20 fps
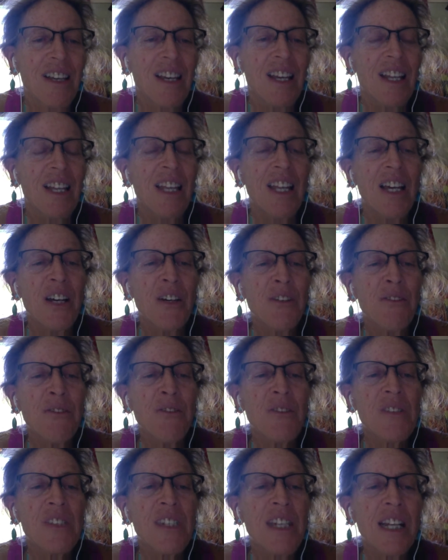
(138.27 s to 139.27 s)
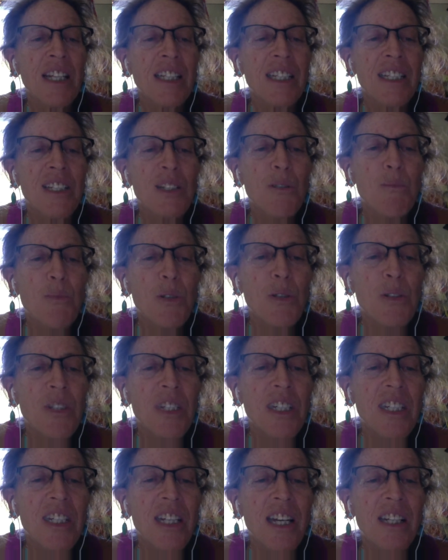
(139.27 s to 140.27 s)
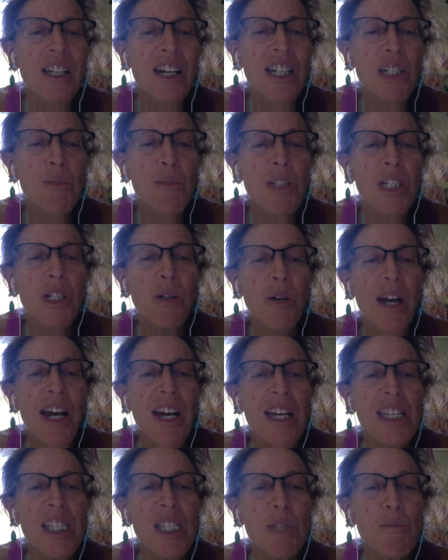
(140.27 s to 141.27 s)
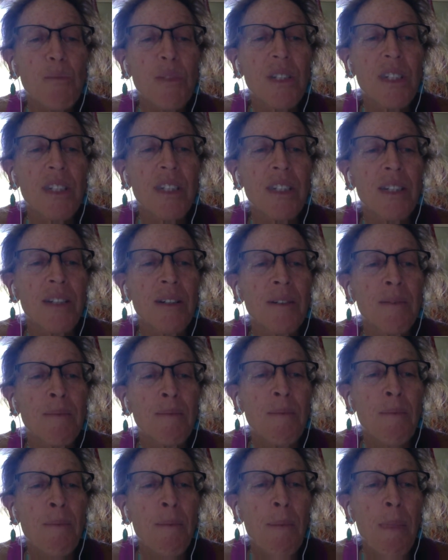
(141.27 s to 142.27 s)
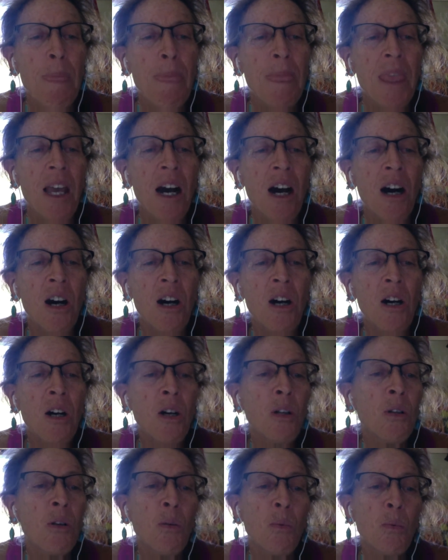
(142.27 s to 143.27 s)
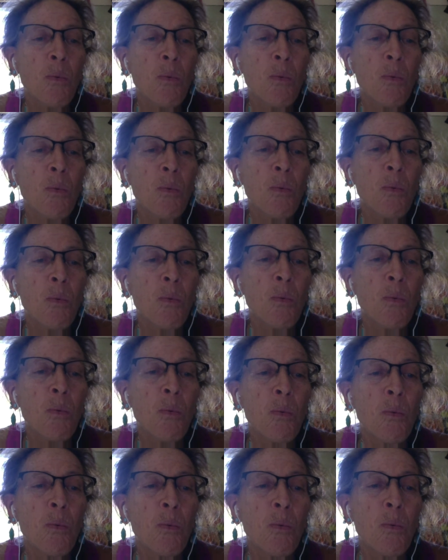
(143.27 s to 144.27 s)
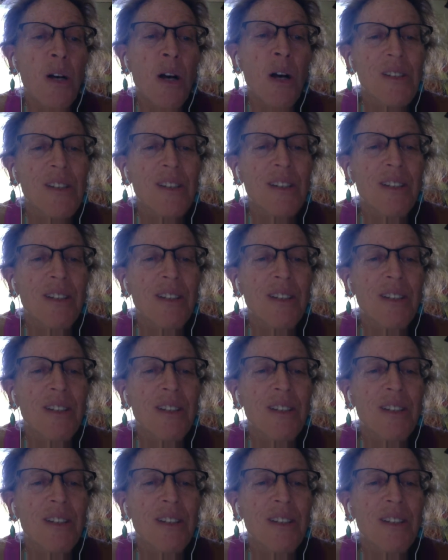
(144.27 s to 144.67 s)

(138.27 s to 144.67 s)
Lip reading: Love's delicate beauty cannot be grasped. All words dissolve.